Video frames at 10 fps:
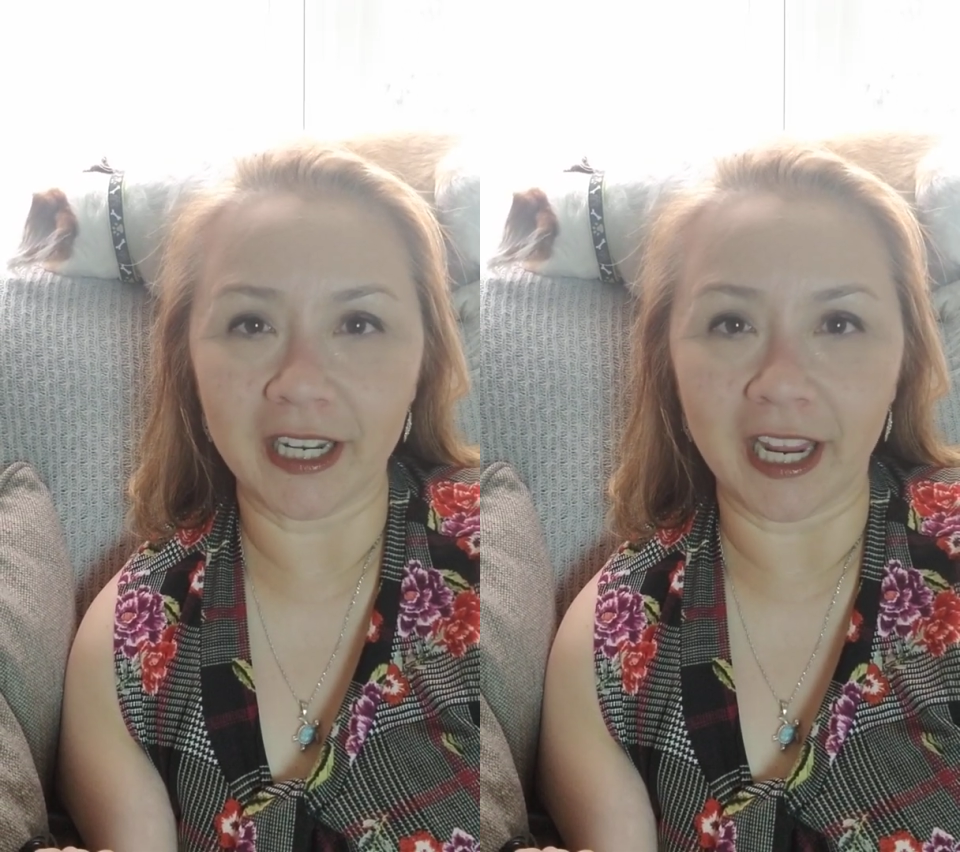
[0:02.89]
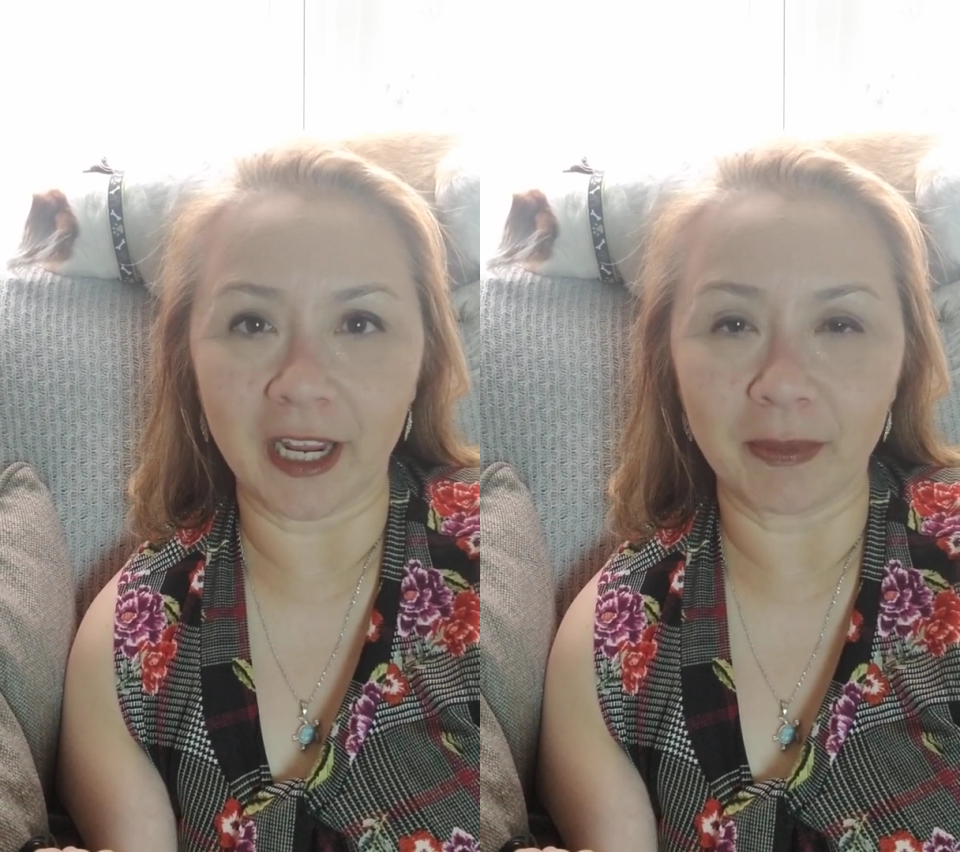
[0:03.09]

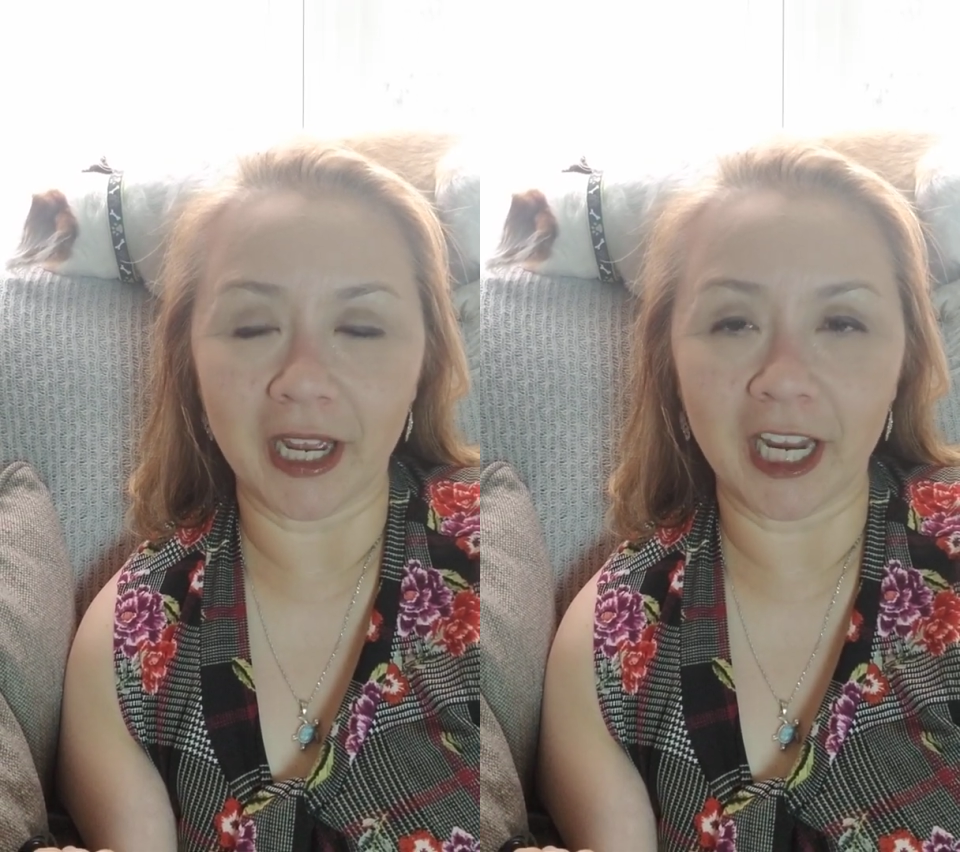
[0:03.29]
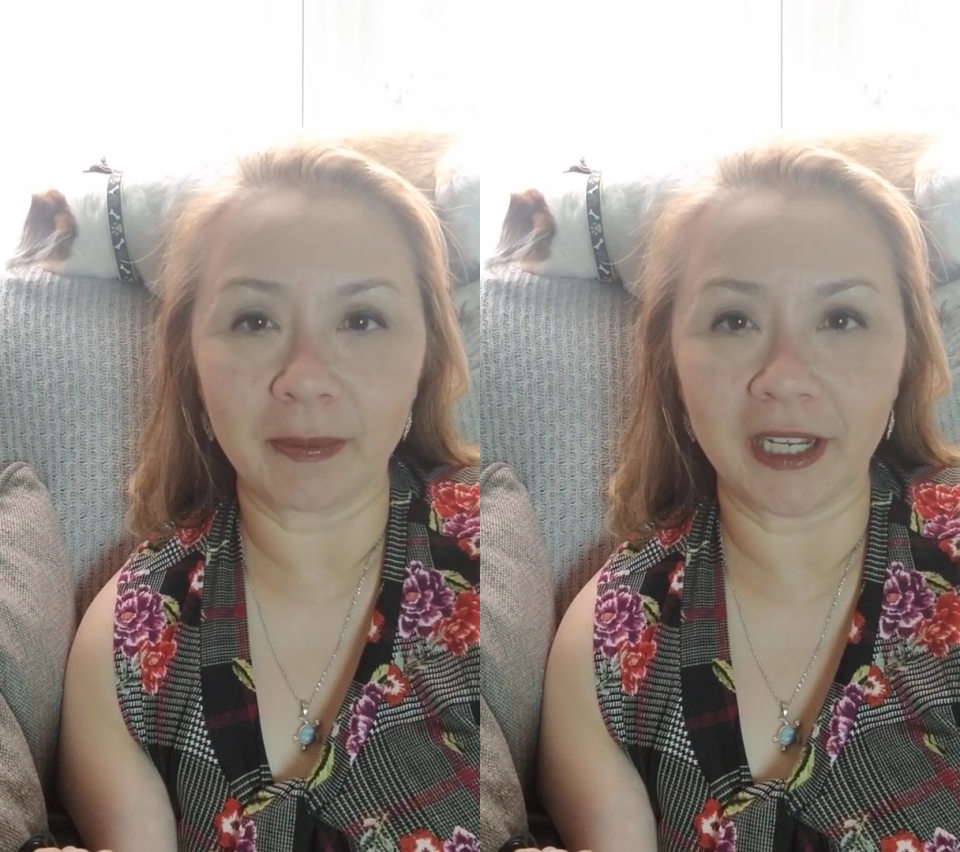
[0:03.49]
and
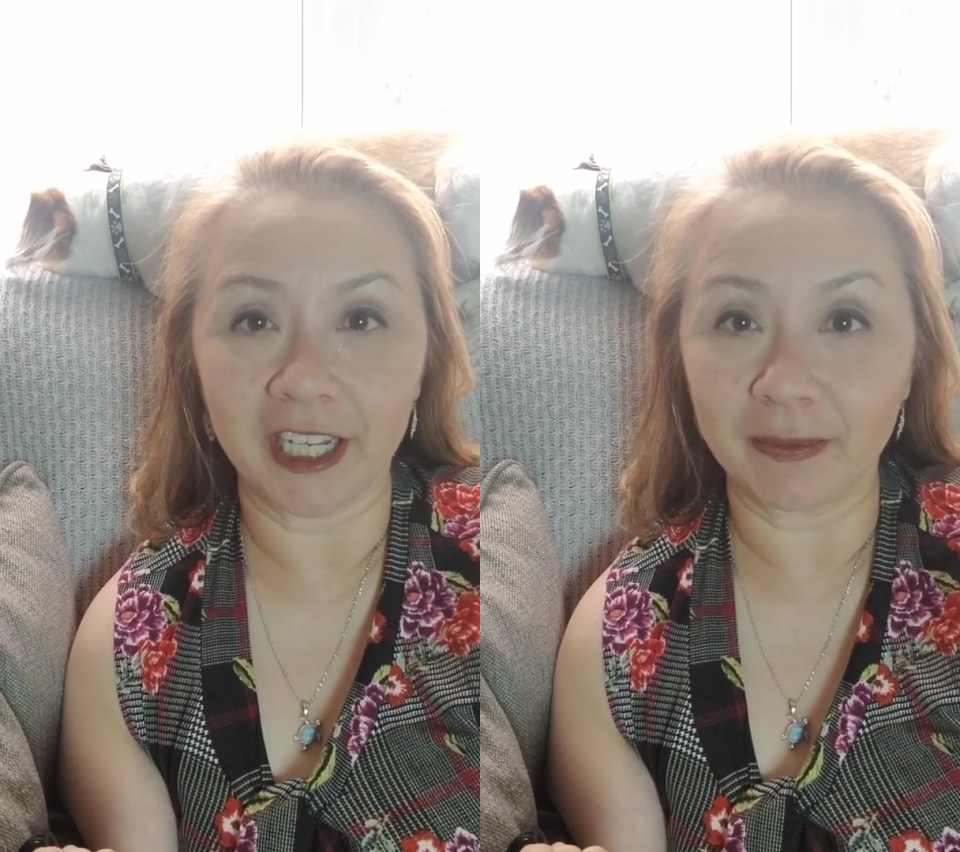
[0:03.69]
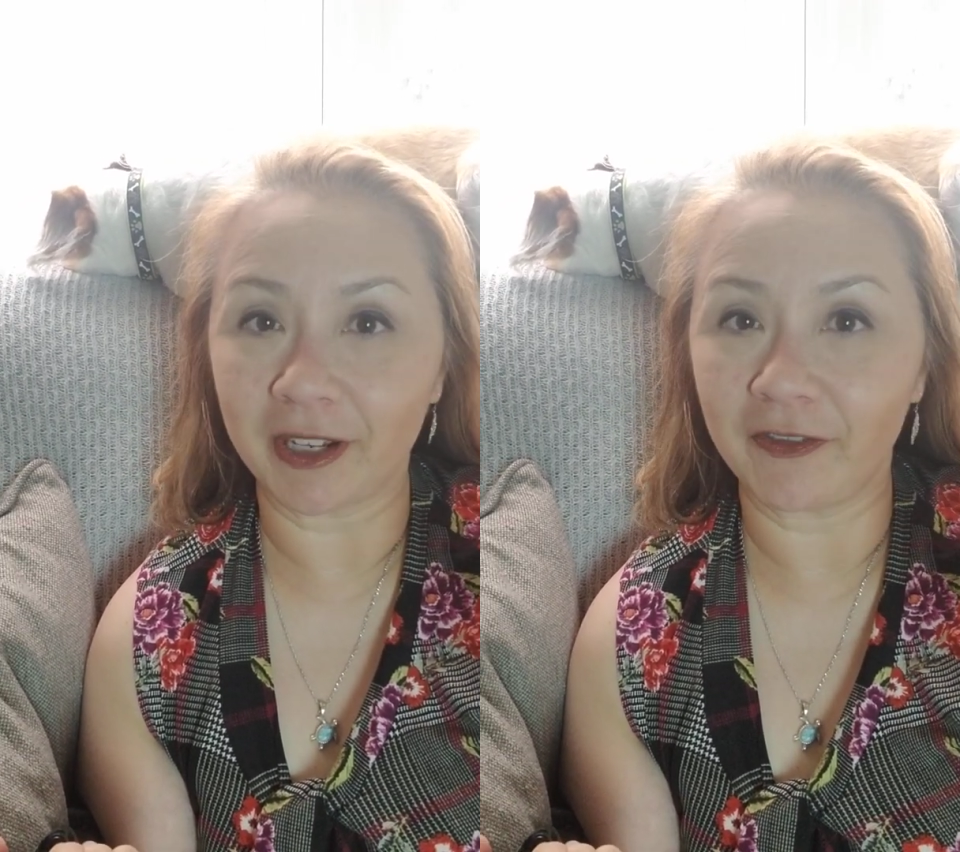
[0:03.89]
behind me
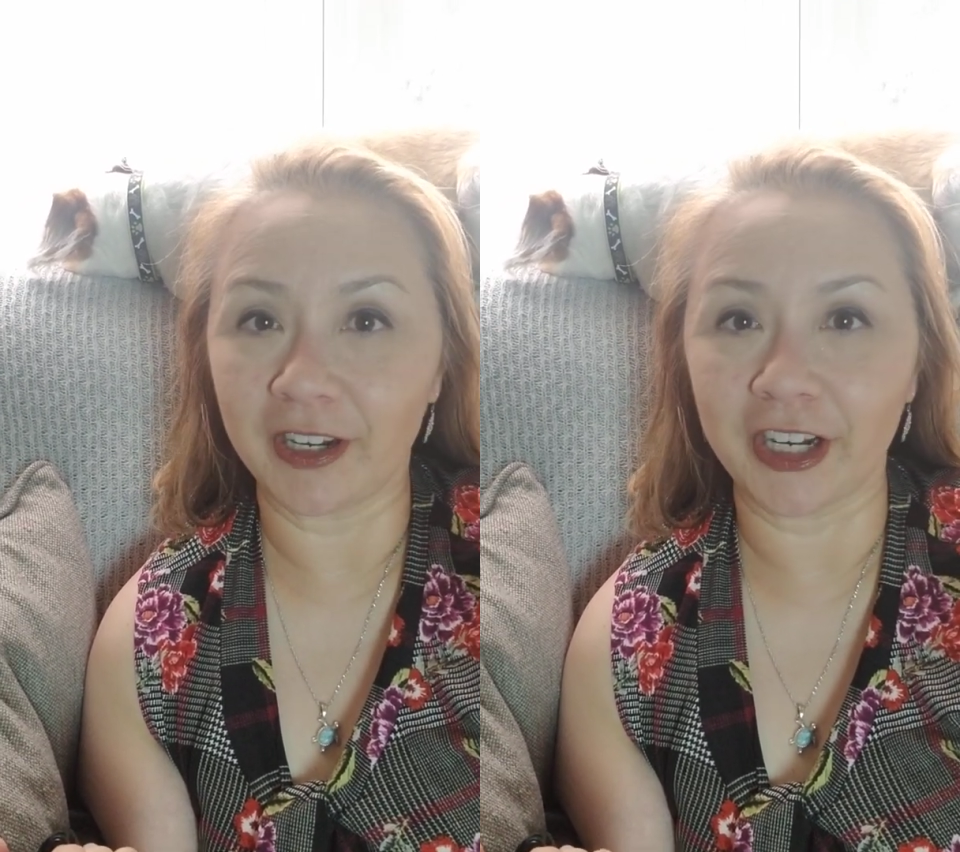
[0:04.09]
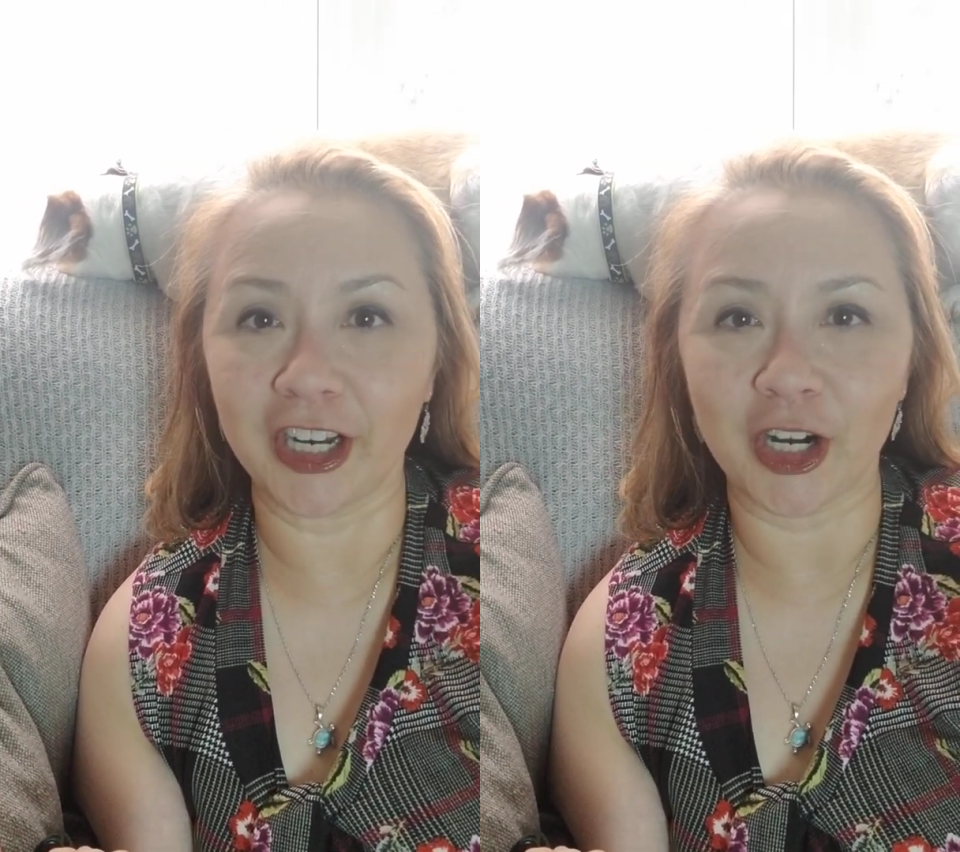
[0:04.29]
is my very